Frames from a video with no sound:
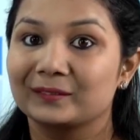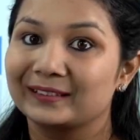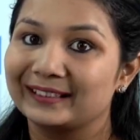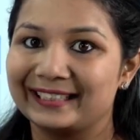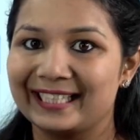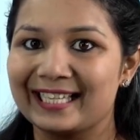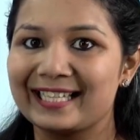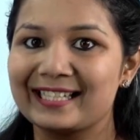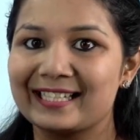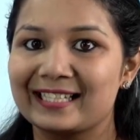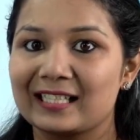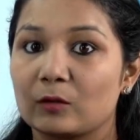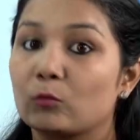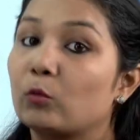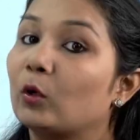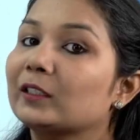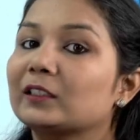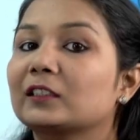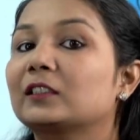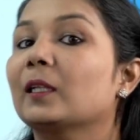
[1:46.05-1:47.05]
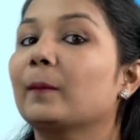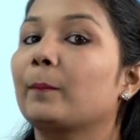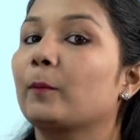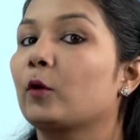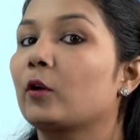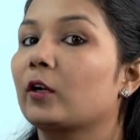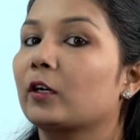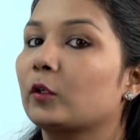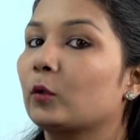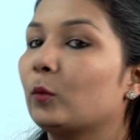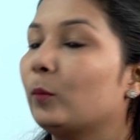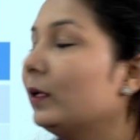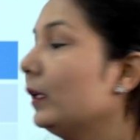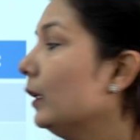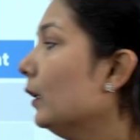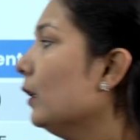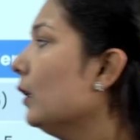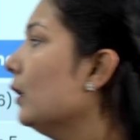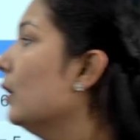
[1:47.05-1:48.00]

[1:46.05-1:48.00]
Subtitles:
Yes, what's the product over here?